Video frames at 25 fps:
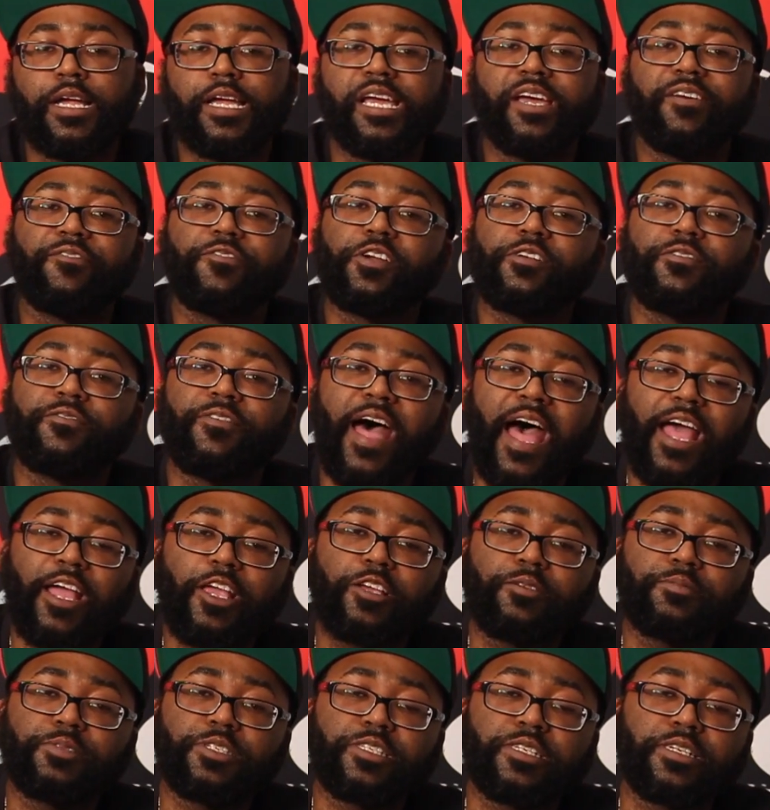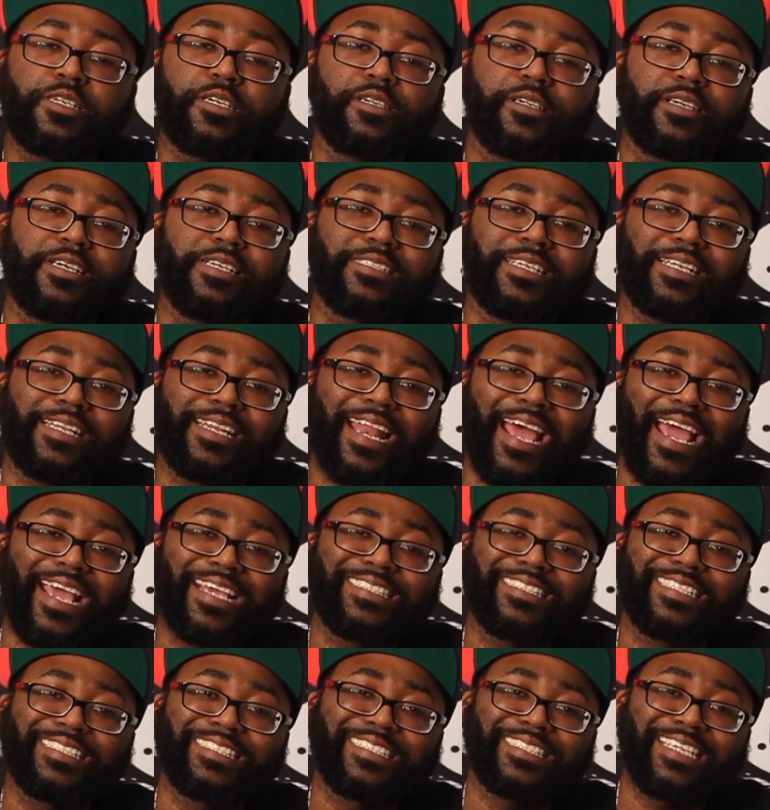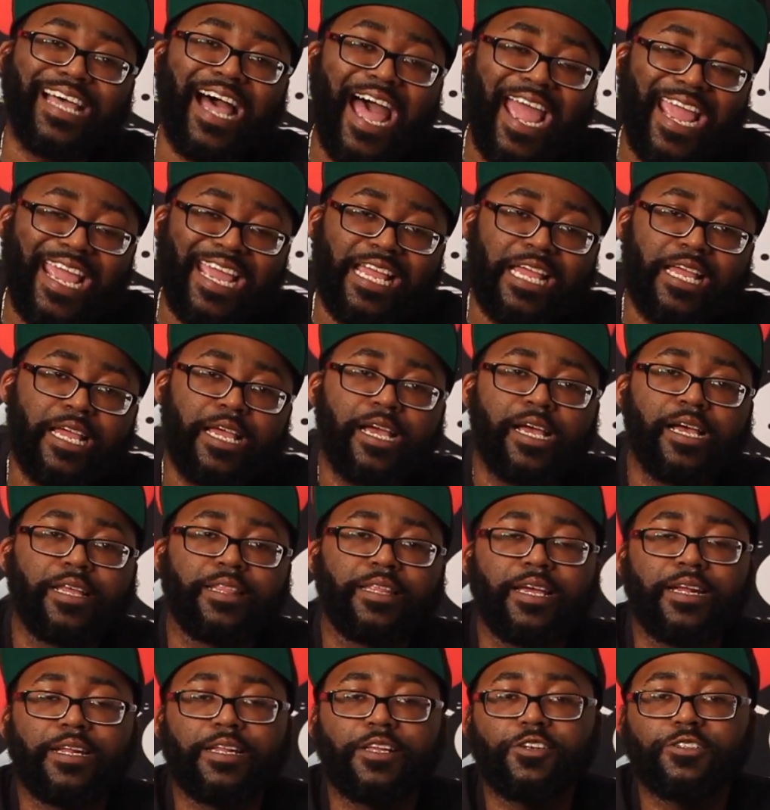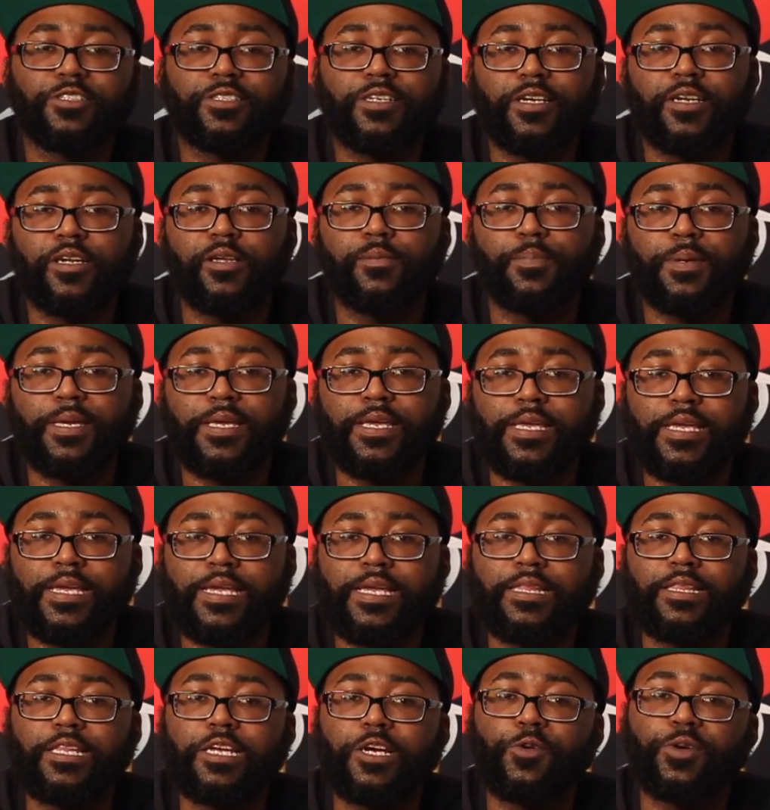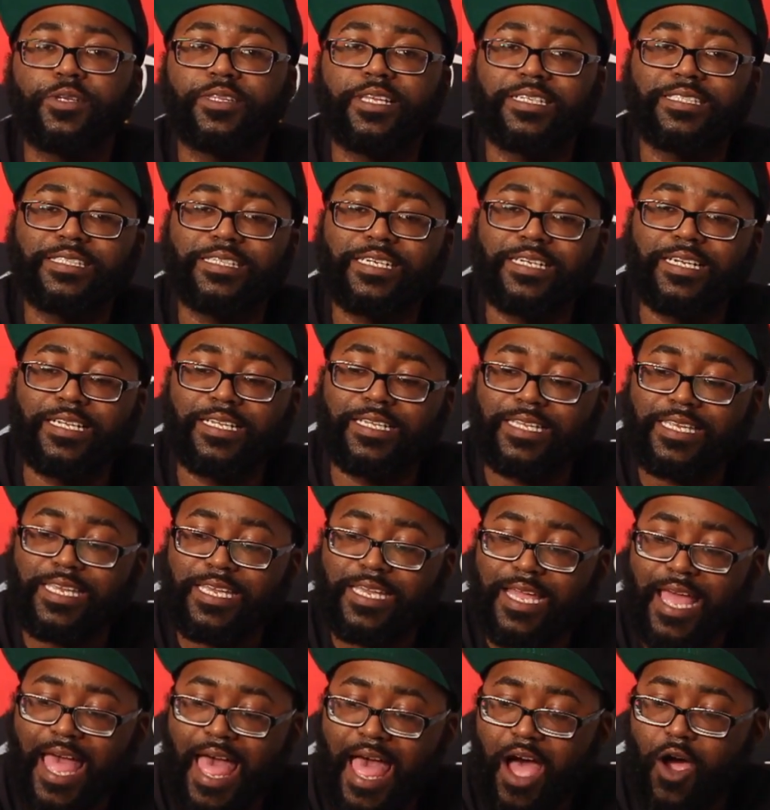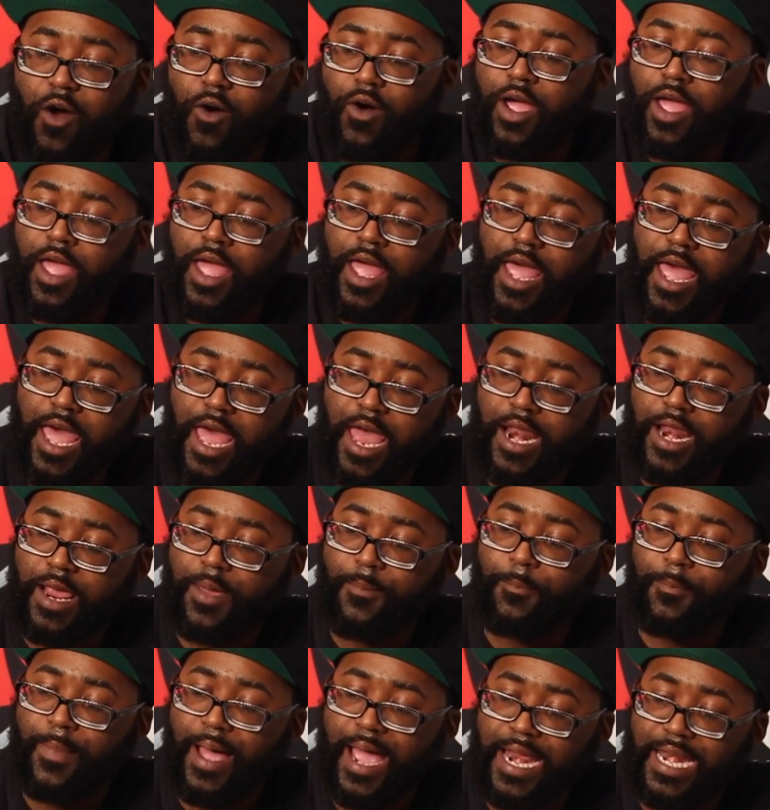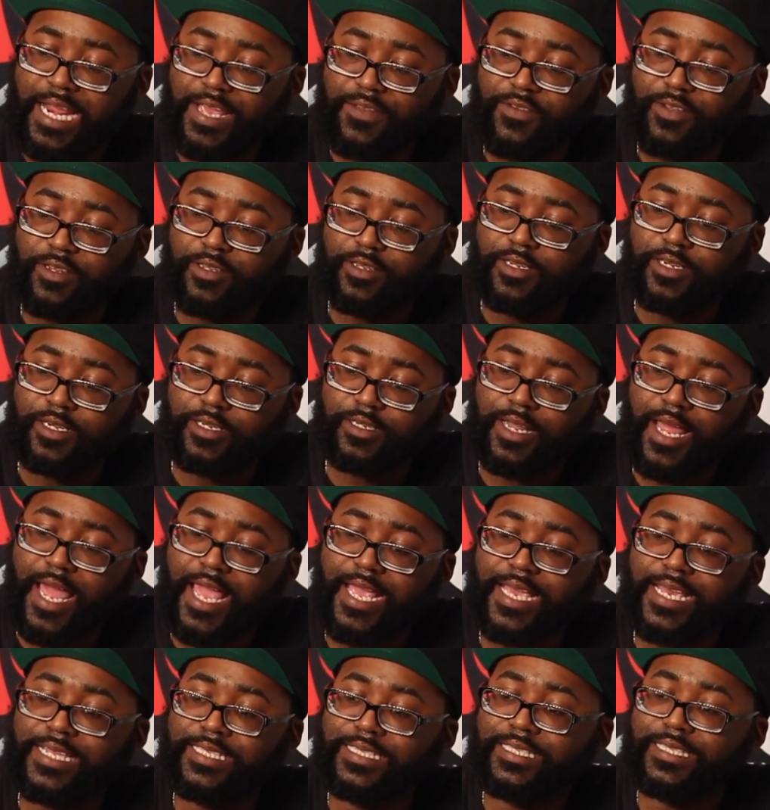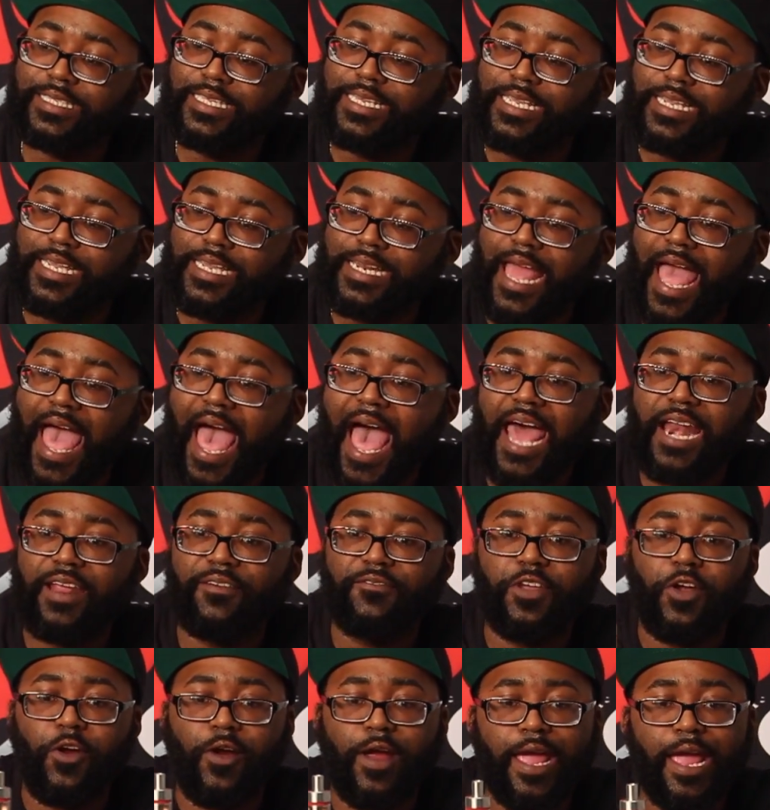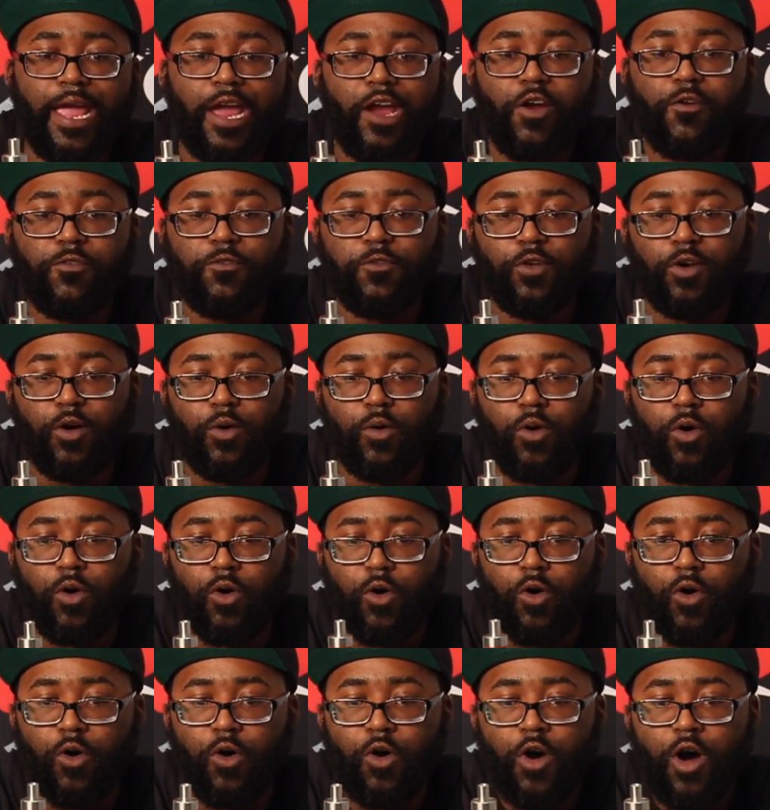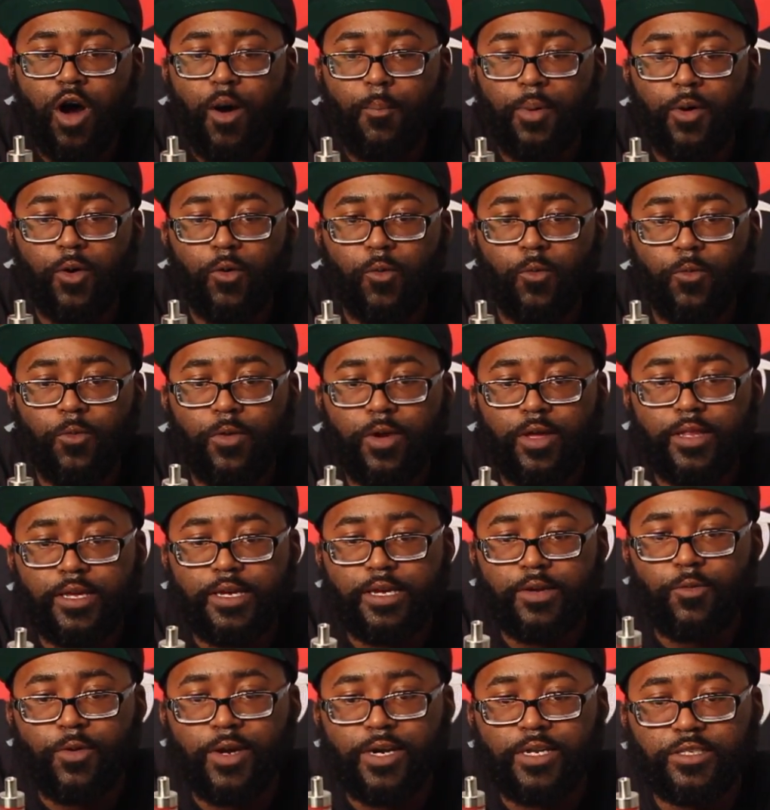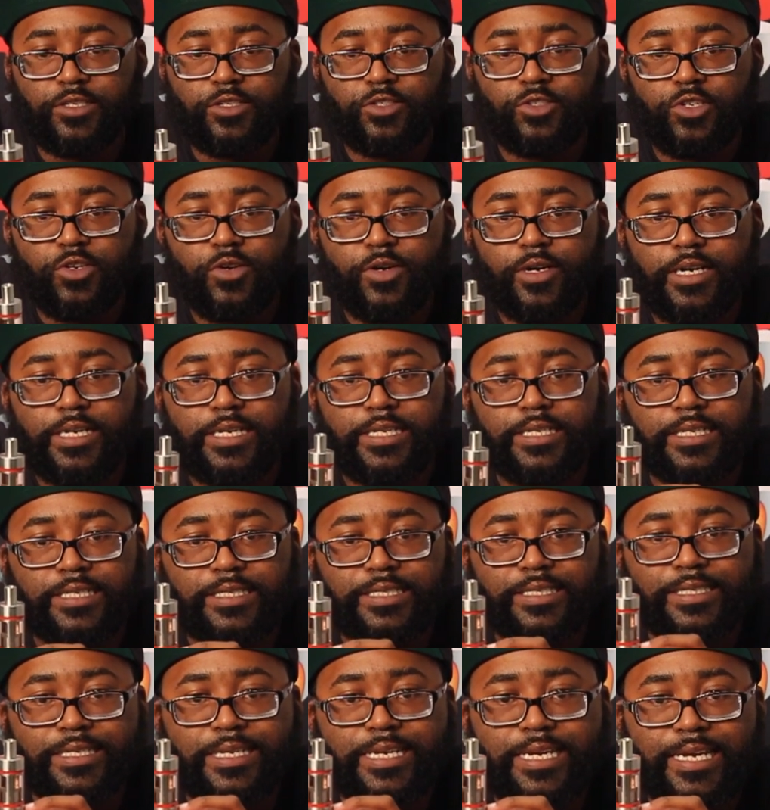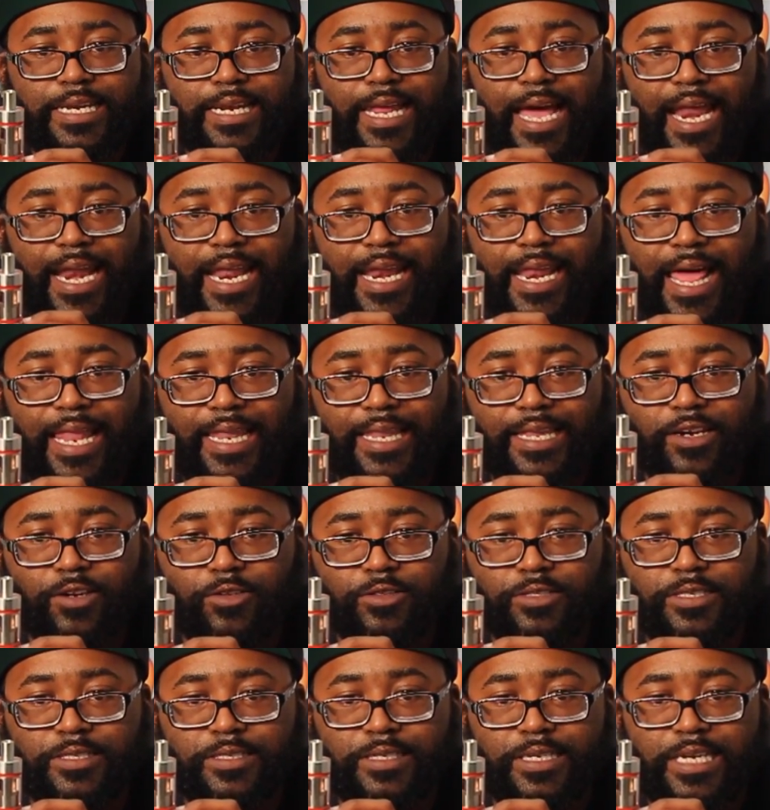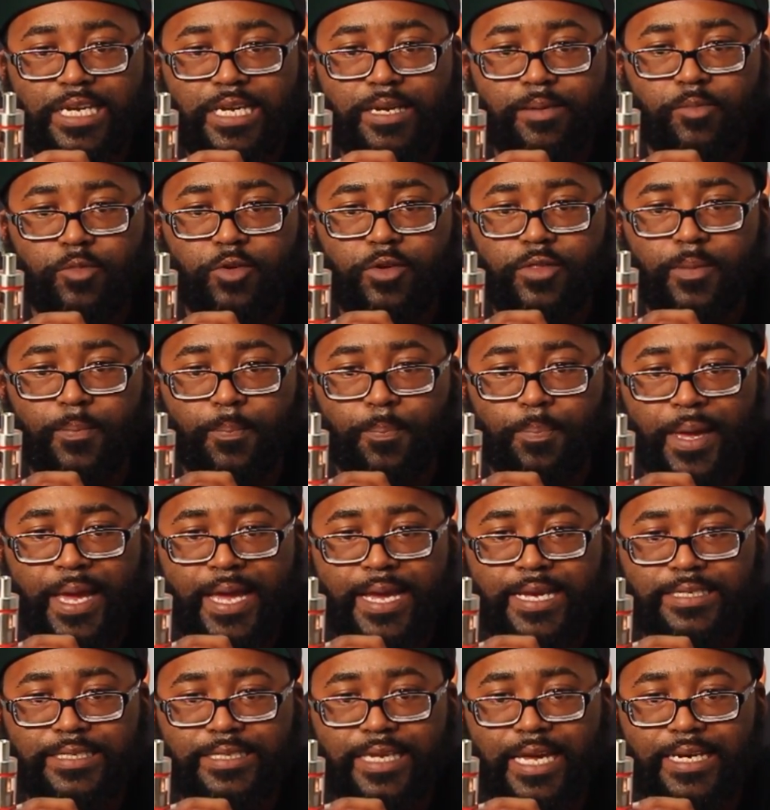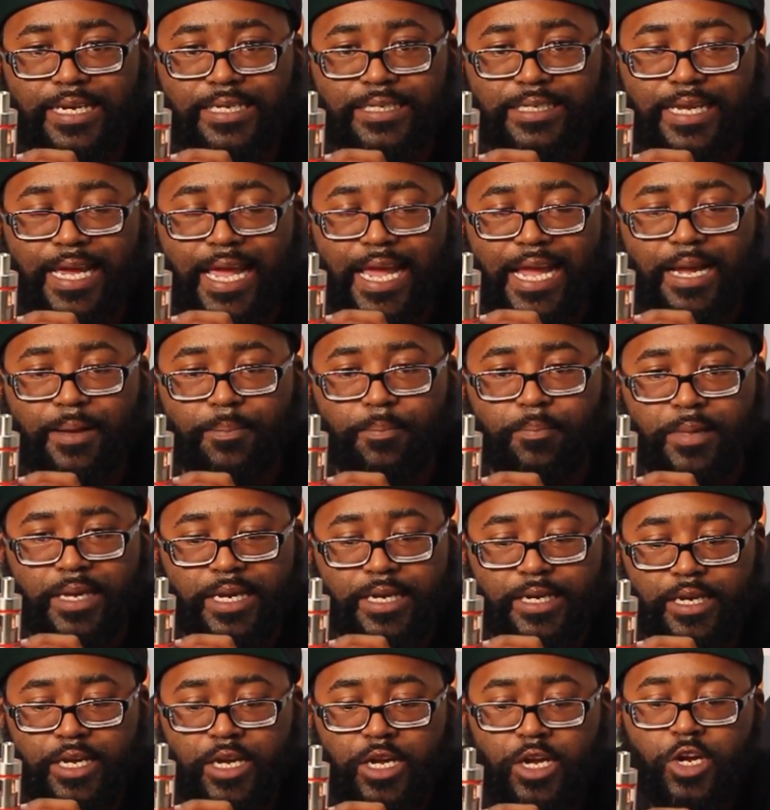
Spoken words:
If your vacuum seal isn't nice and tight, then there's gonna be e-liquid that's gonna leak out. And it might even look like it's leaking out of your airflow hole, but really what it's doing is it's leaking out of that little seam where the base and the tank meet.